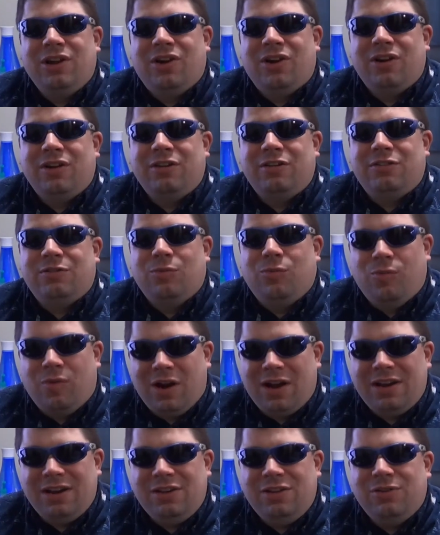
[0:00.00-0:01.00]
artist
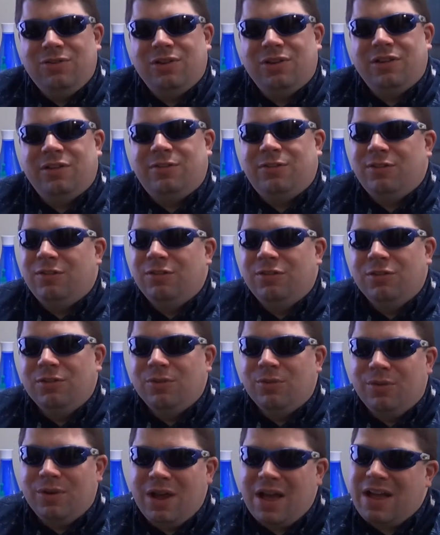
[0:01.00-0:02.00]
wanted you to listen
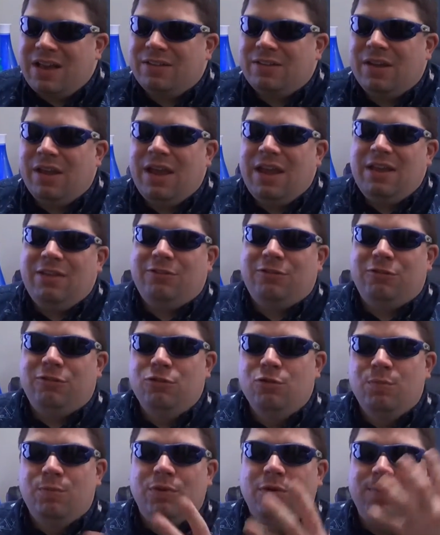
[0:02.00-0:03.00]
to, not a
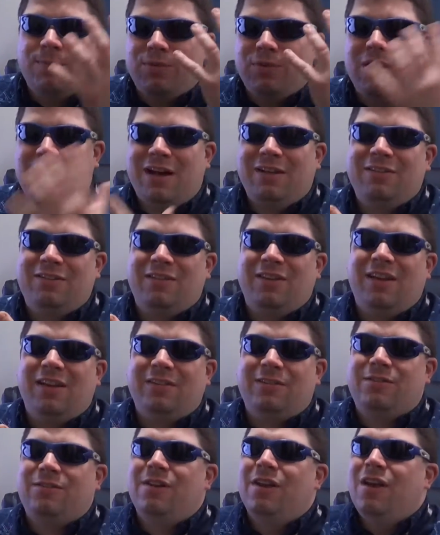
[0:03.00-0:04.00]
super
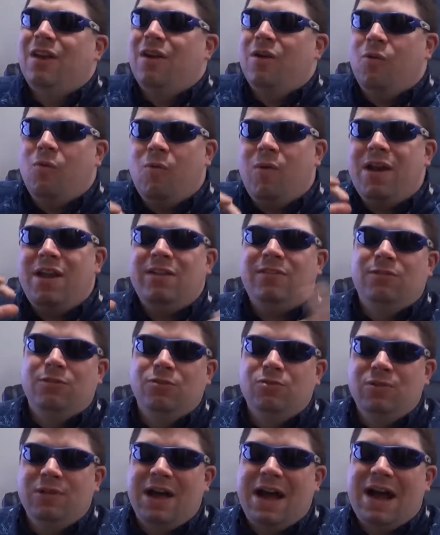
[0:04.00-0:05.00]
processed, way
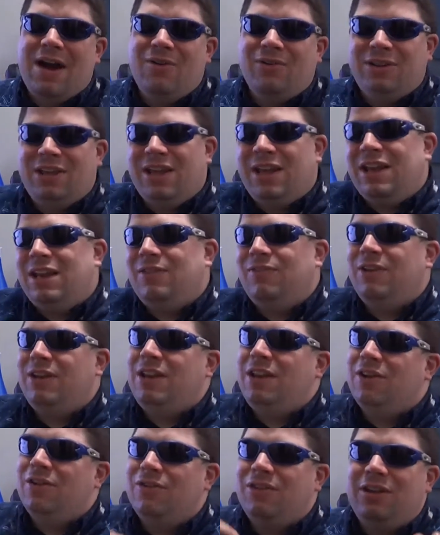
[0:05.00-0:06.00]
too loud, can't even
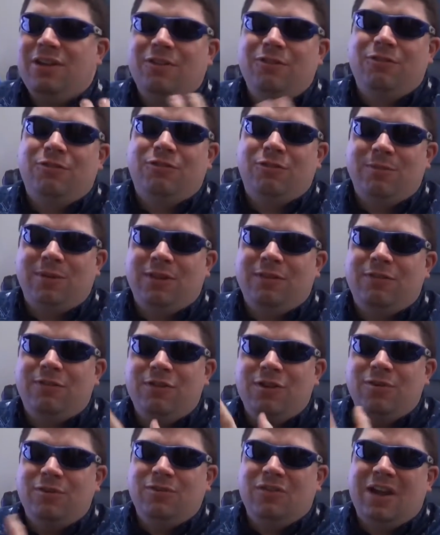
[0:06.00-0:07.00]
hear the instruments,
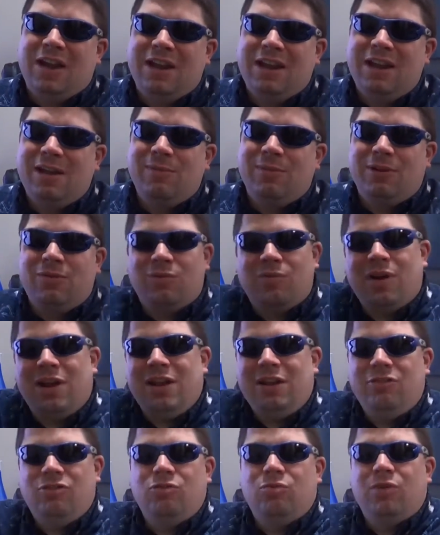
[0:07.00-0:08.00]
no dynamic
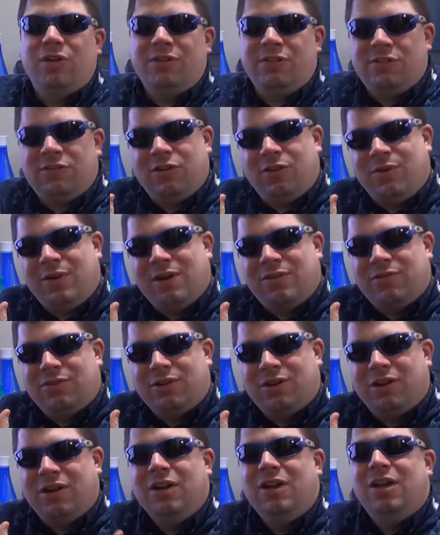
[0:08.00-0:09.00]
range
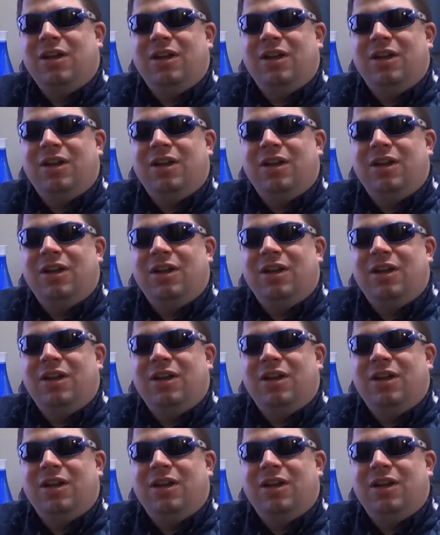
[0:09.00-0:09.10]
whatsoever,